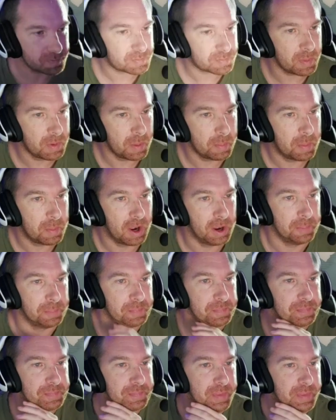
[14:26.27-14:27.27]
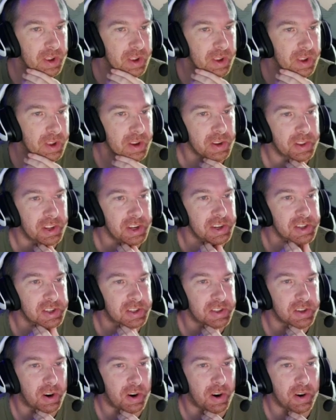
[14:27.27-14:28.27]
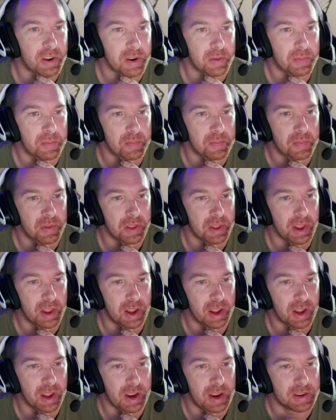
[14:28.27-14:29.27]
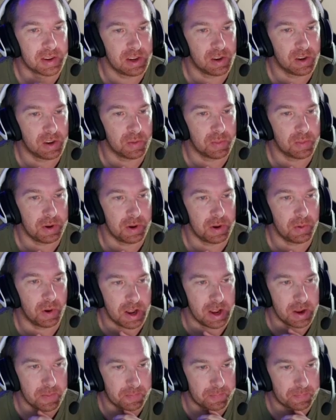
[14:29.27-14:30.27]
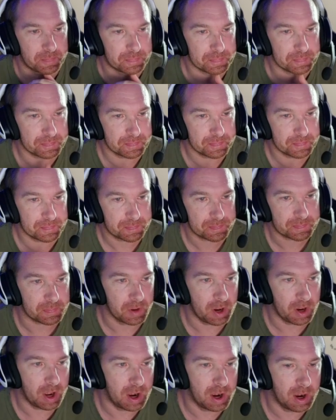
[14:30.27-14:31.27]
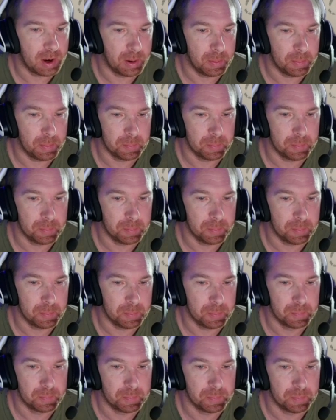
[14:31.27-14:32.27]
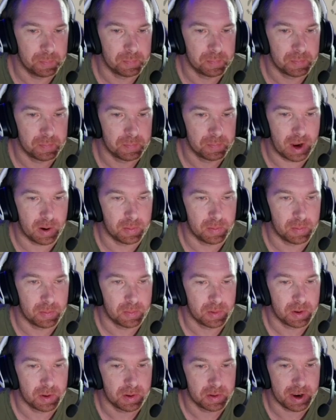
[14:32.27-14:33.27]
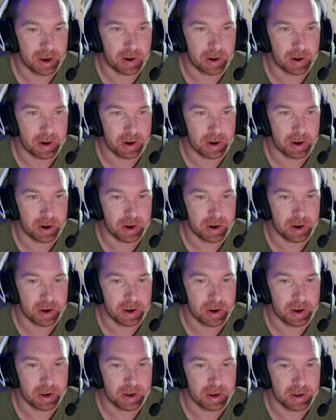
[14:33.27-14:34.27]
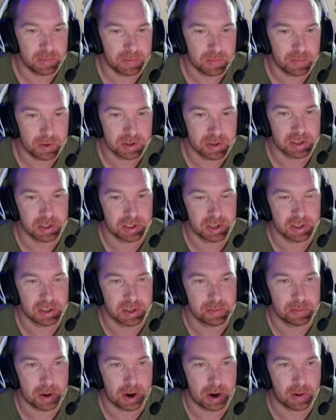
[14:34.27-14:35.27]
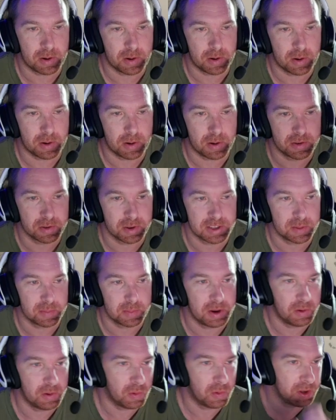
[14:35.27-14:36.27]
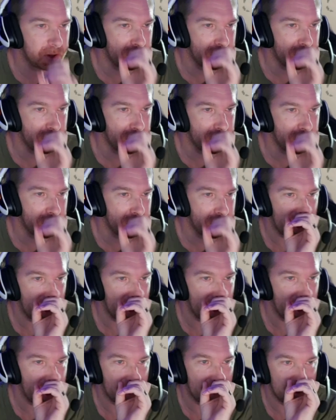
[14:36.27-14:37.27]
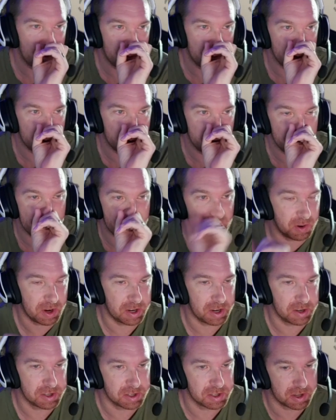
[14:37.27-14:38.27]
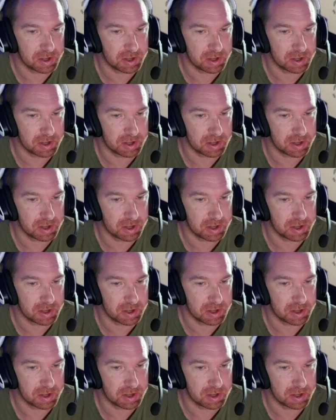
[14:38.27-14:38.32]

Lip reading: But these are the lands that you'll be raiding. Now, the area, you'll see a suggested power, so that's going to be what the power of that location is going to be.